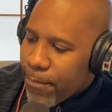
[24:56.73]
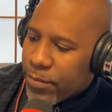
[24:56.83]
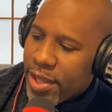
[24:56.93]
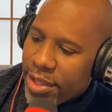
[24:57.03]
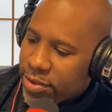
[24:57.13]

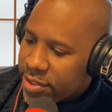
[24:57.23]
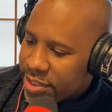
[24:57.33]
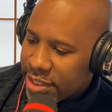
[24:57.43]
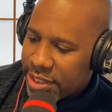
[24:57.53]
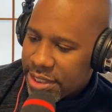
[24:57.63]
Yeah, you can
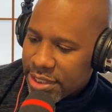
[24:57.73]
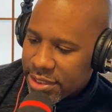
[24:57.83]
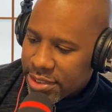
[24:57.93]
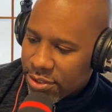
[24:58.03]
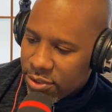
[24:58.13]
see this
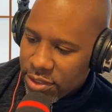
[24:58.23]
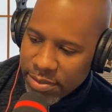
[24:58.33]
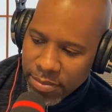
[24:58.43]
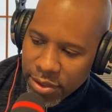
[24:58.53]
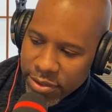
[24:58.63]
is early
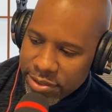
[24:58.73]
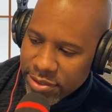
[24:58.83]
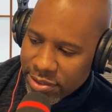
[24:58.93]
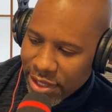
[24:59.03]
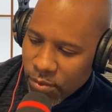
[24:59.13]
March,
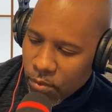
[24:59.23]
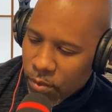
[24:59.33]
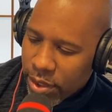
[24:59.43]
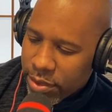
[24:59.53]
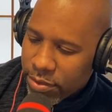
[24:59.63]
just like
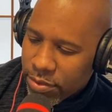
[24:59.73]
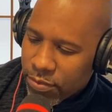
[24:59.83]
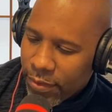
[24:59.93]
one